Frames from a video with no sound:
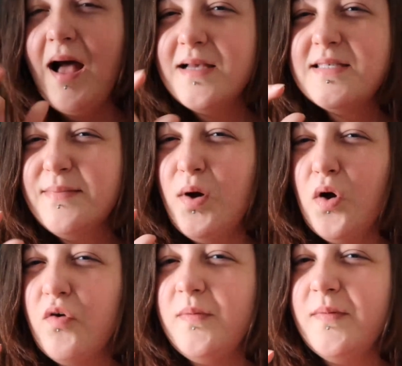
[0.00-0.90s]
a small
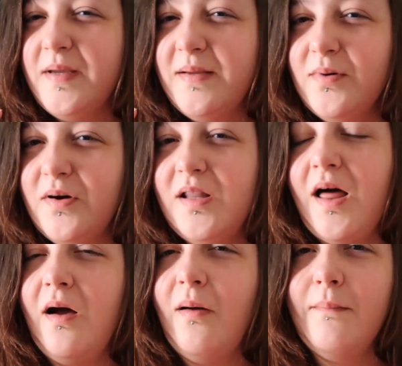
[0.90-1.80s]
group of
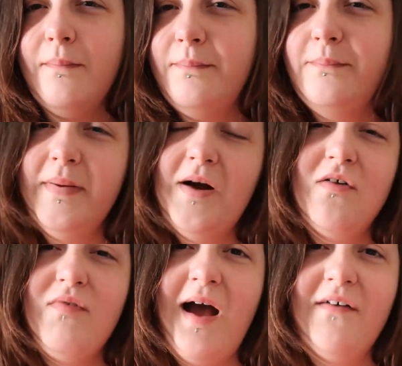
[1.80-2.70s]
people built
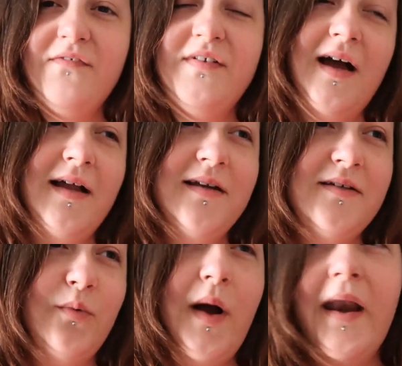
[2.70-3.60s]
a raft
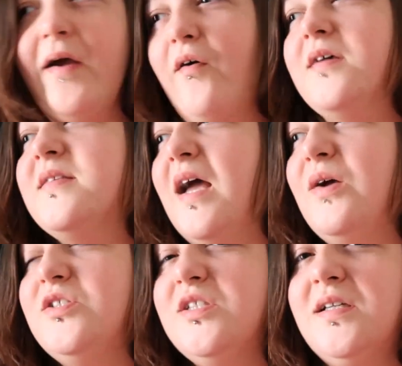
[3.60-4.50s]
and went across the
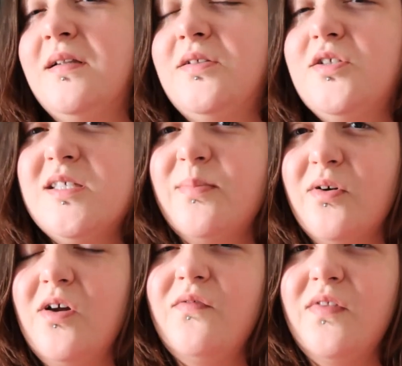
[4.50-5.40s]
ocean just to
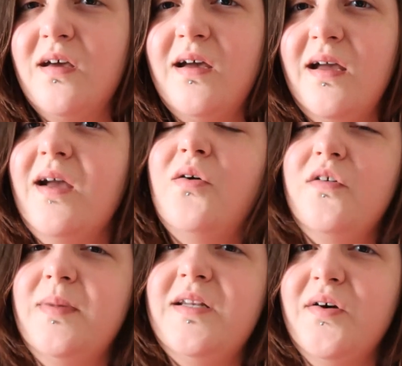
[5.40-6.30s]
prove that it
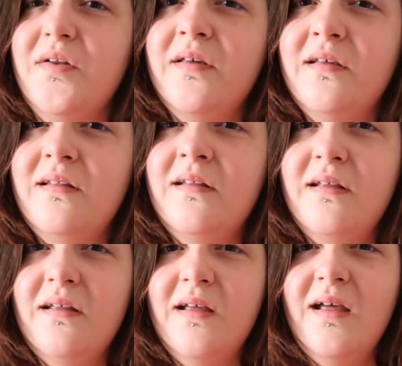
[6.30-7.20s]
could be done.
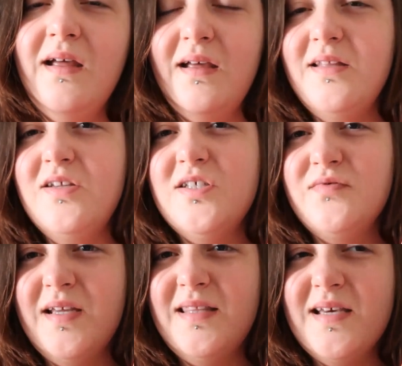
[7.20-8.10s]
You should
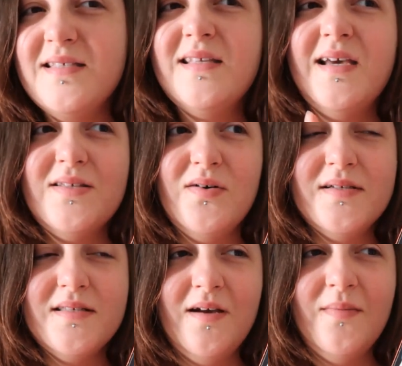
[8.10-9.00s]
read this, it's
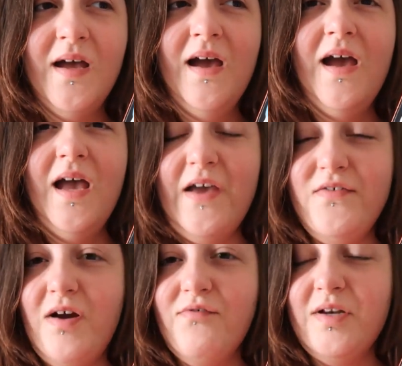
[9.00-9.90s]
awesome.
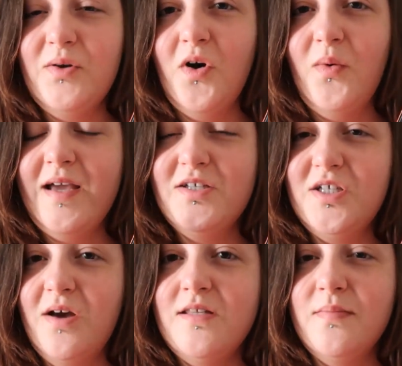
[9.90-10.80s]
If you're ever in Norway you
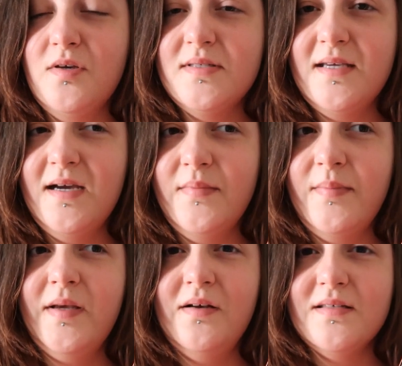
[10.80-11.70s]
should go to the museum
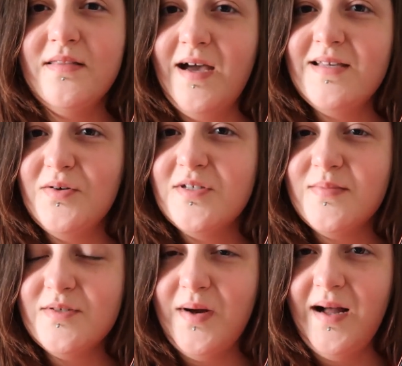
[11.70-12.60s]
because that is
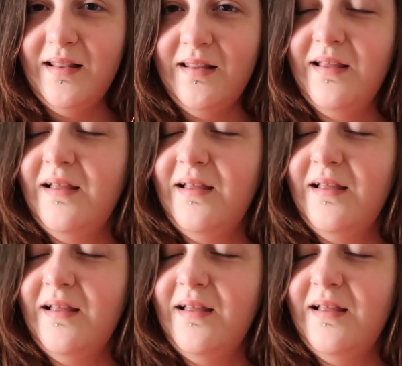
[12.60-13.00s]
awesome as well.